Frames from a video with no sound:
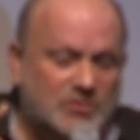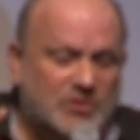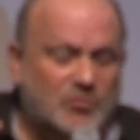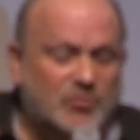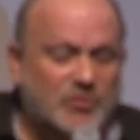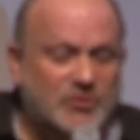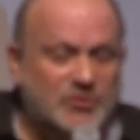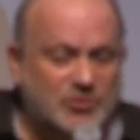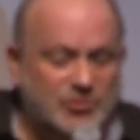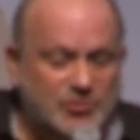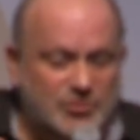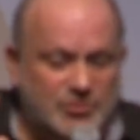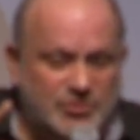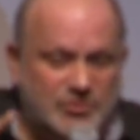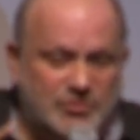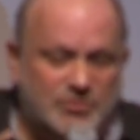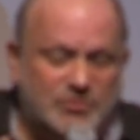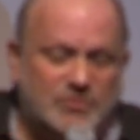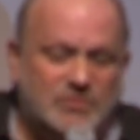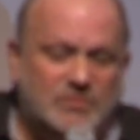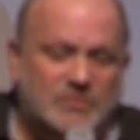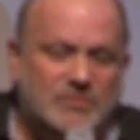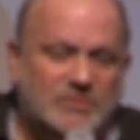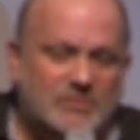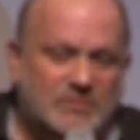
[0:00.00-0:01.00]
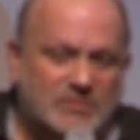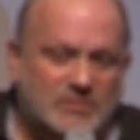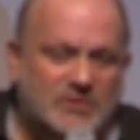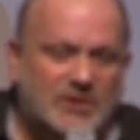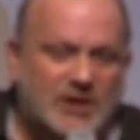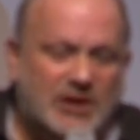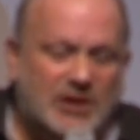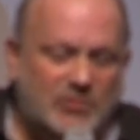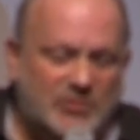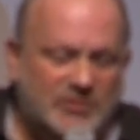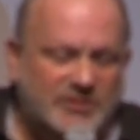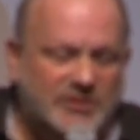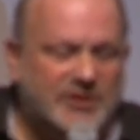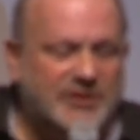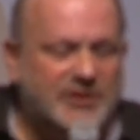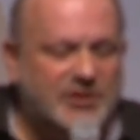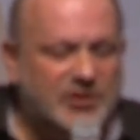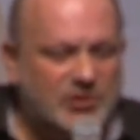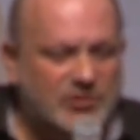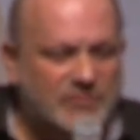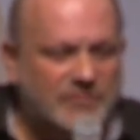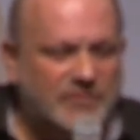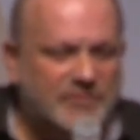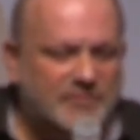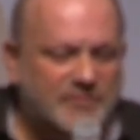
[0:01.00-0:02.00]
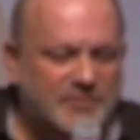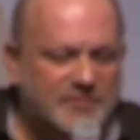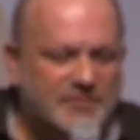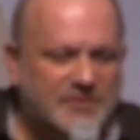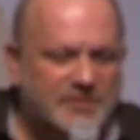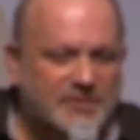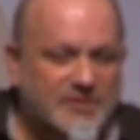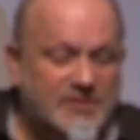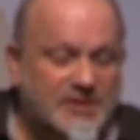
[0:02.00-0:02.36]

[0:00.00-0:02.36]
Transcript: and when you do, I will take care of everything.